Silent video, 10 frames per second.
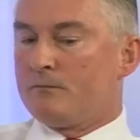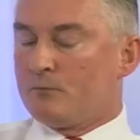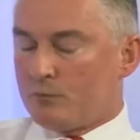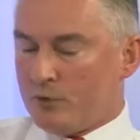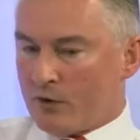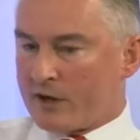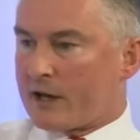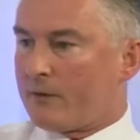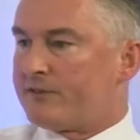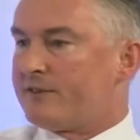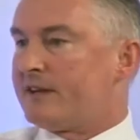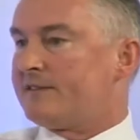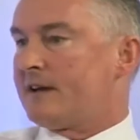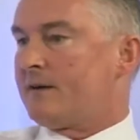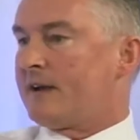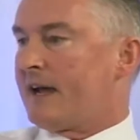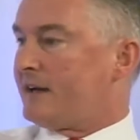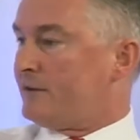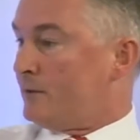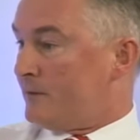Not going to go into detail on how
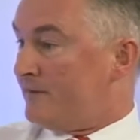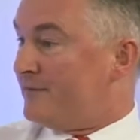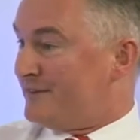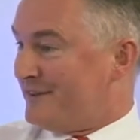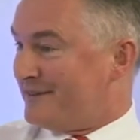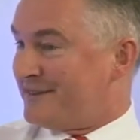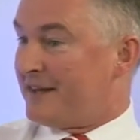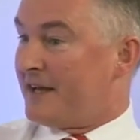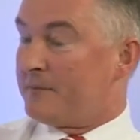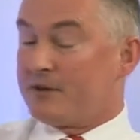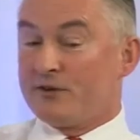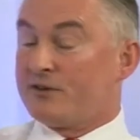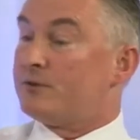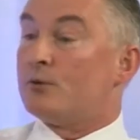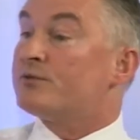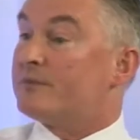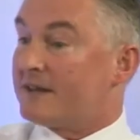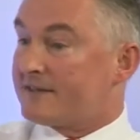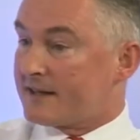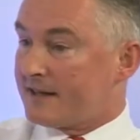you do it within Visio today, but you can do it
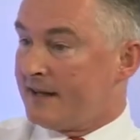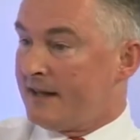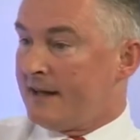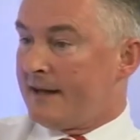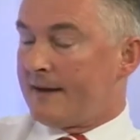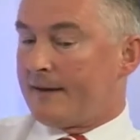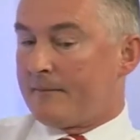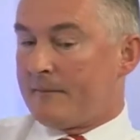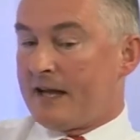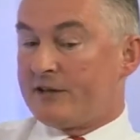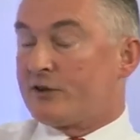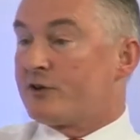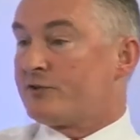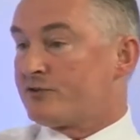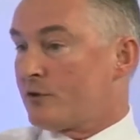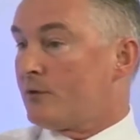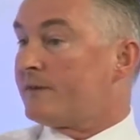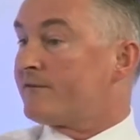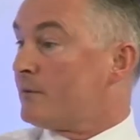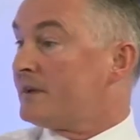automatically, and you can control
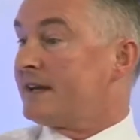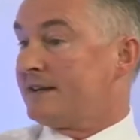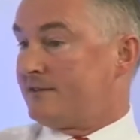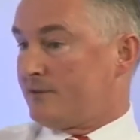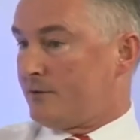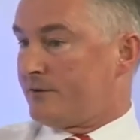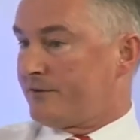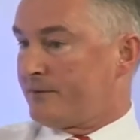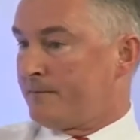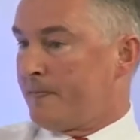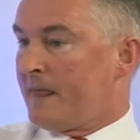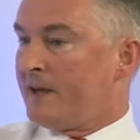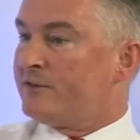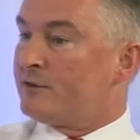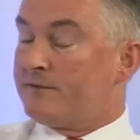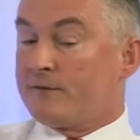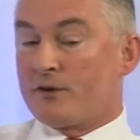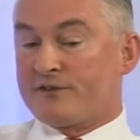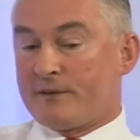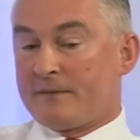it from a data source. So if you've
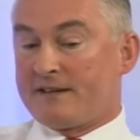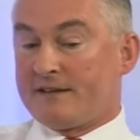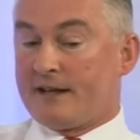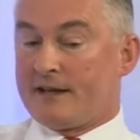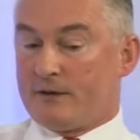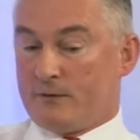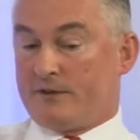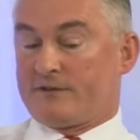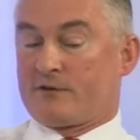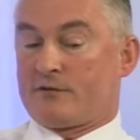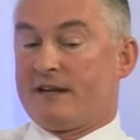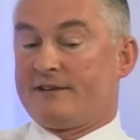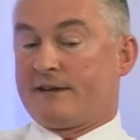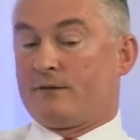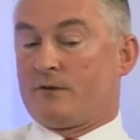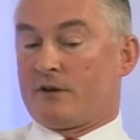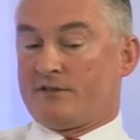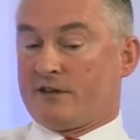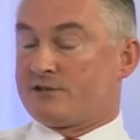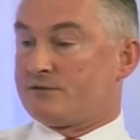got somebody today who is creating an
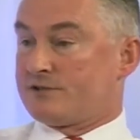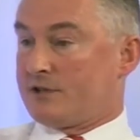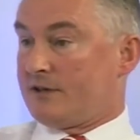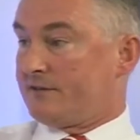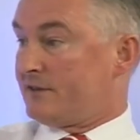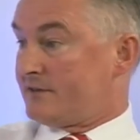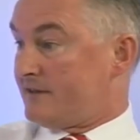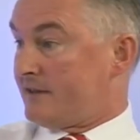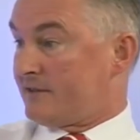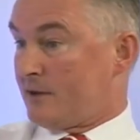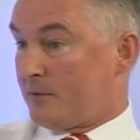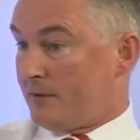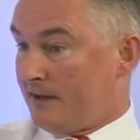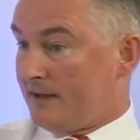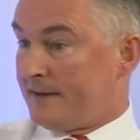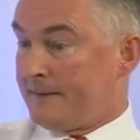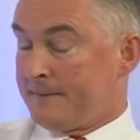organisational chart, such as the example here,